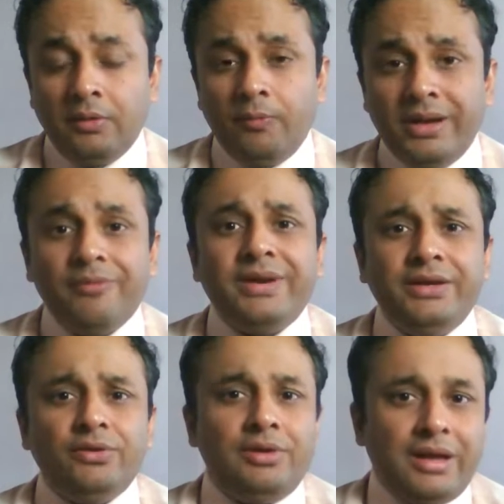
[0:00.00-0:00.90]
Whenever
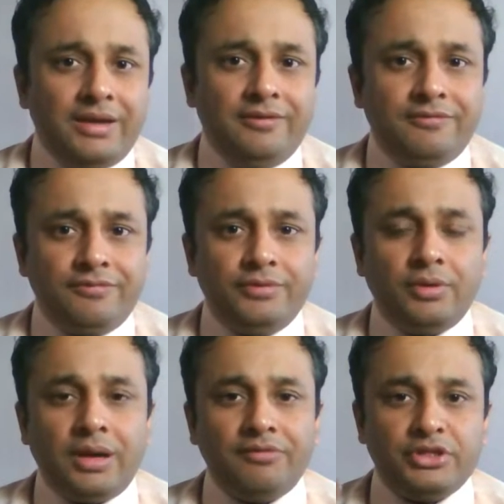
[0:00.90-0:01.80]
in your life
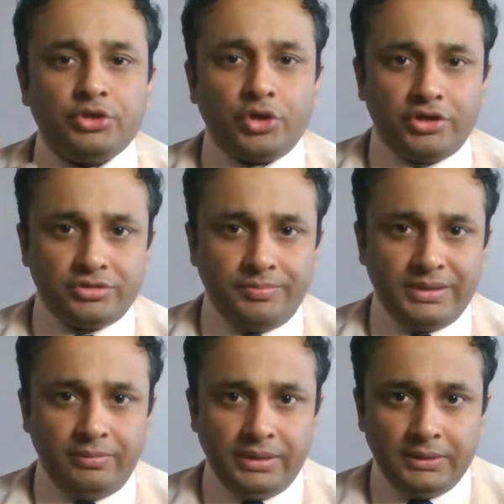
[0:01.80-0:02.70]
you have a choice
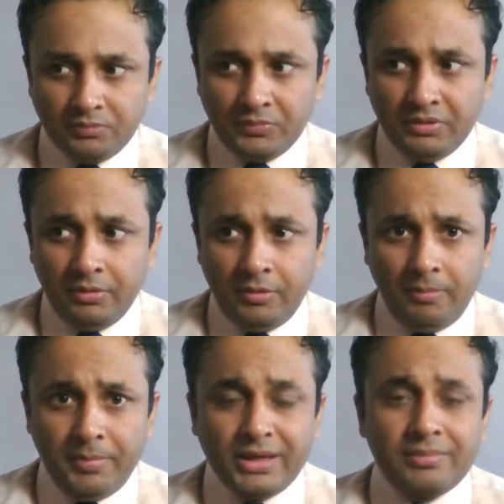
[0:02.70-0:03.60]
between
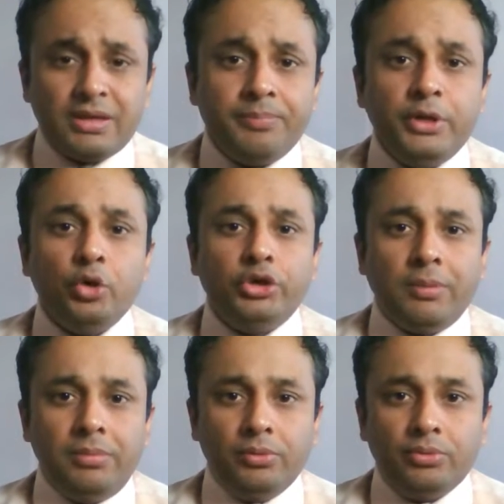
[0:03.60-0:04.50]
becoming a
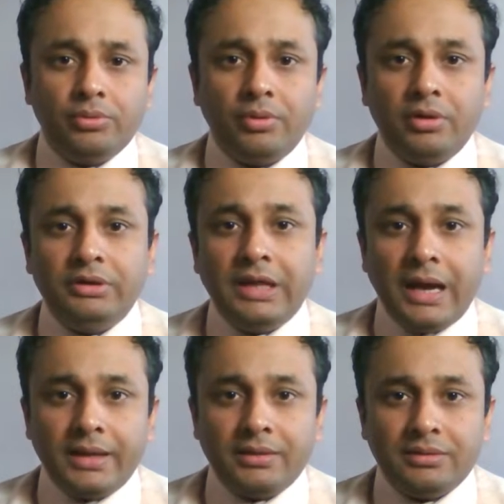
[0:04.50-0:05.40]
POW or
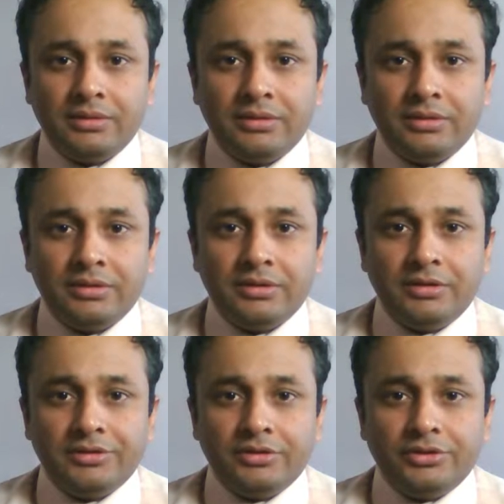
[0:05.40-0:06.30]
dying,
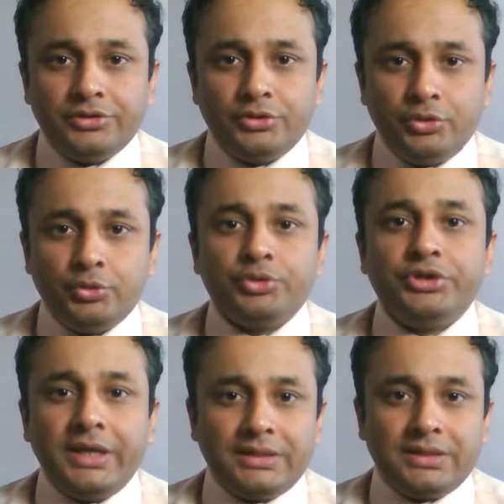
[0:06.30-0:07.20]
choose
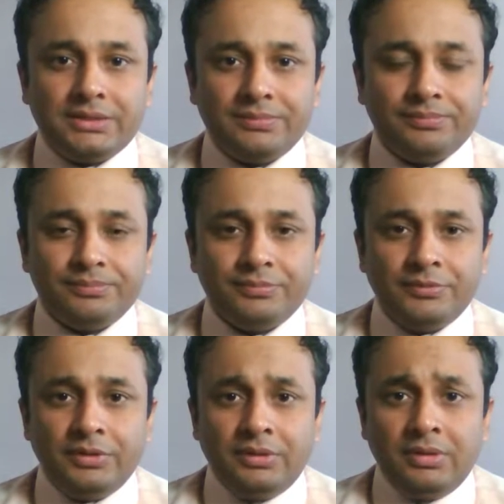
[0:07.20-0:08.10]
death.
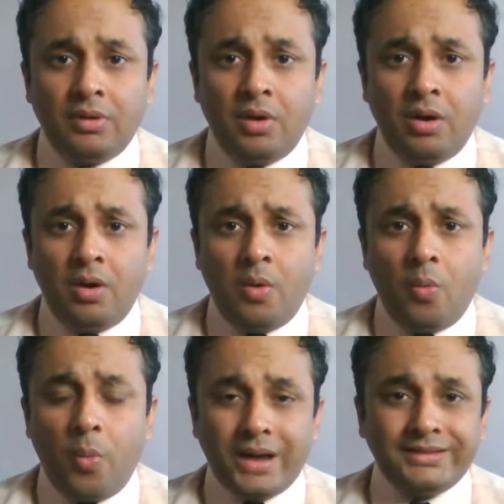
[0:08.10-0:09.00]

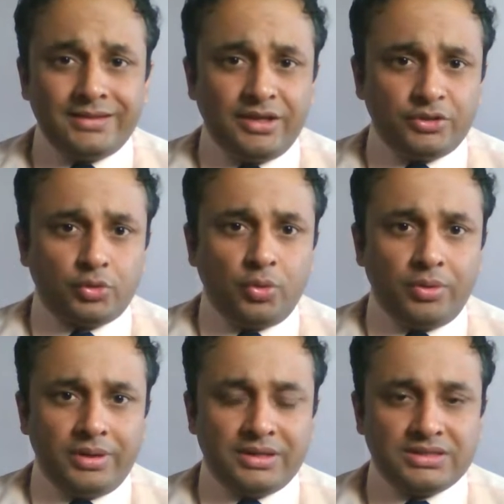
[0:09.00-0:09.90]
Why they say
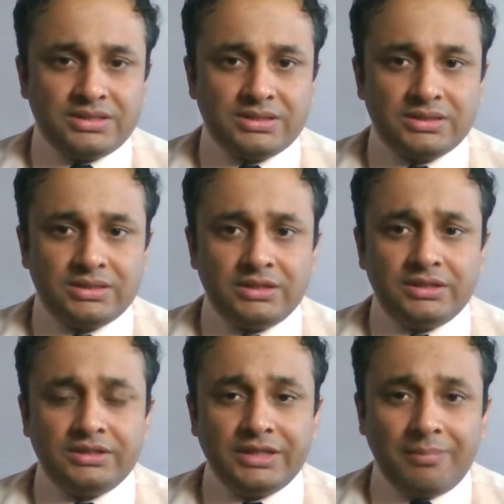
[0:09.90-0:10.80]
so is
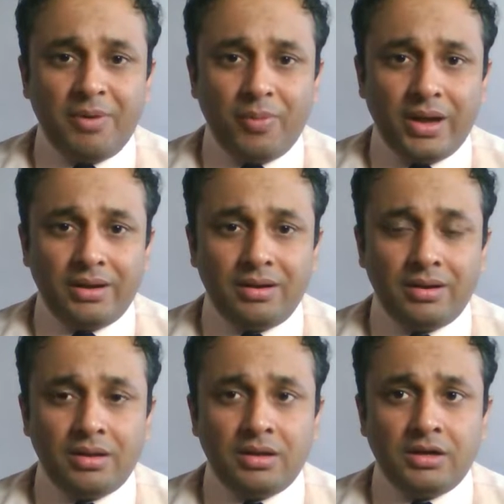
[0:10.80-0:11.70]
number one,
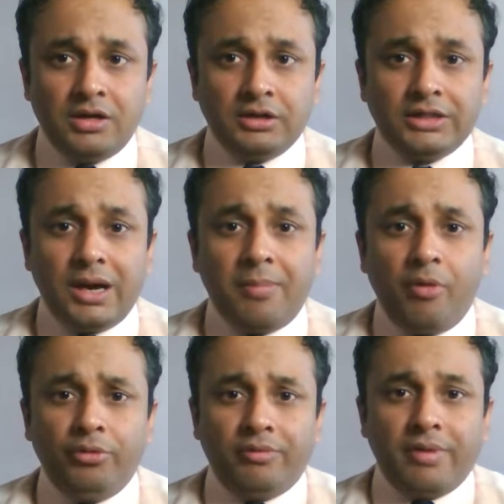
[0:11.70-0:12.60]
the
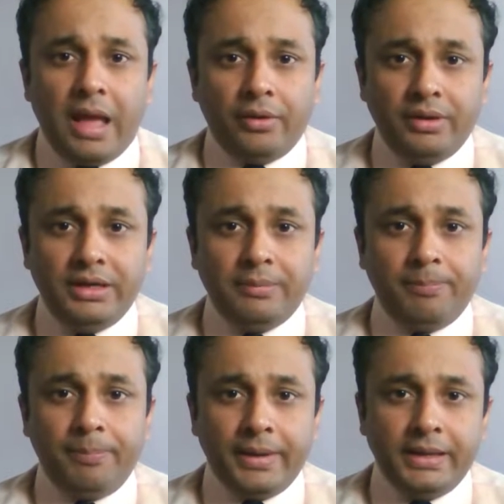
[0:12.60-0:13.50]
amount of agony,
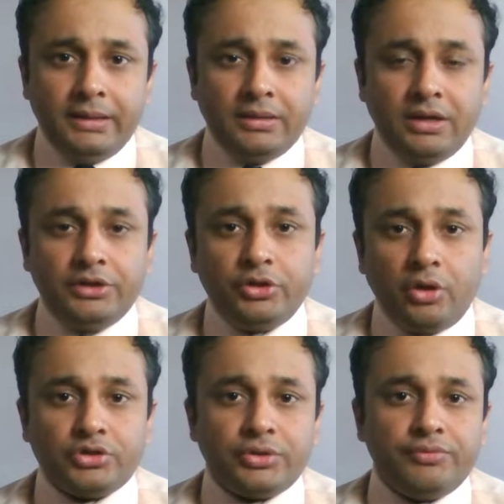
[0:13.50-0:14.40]
pain, and
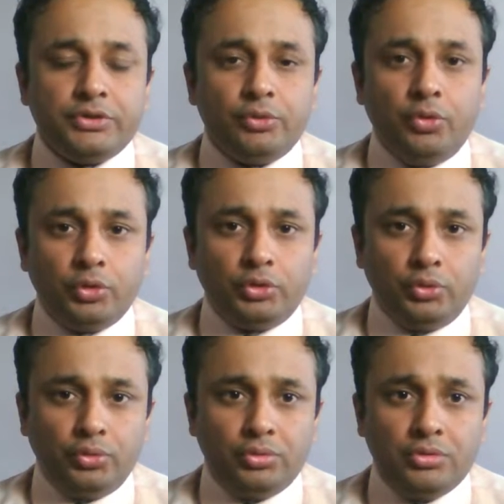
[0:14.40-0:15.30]
torture which you go
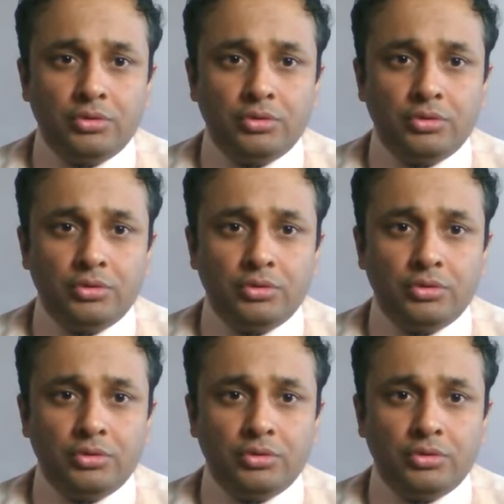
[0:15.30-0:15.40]
through